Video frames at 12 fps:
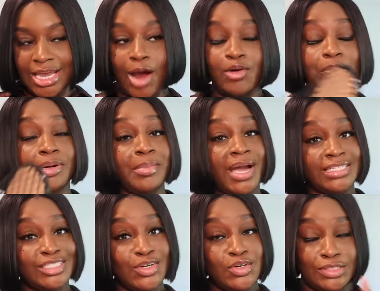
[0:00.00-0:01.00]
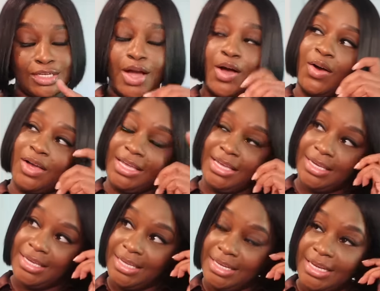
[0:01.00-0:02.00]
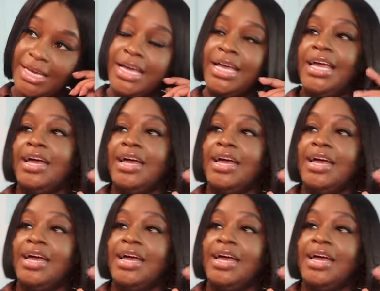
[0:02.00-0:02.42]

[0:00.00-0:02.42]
Y'all remember I showed y'all in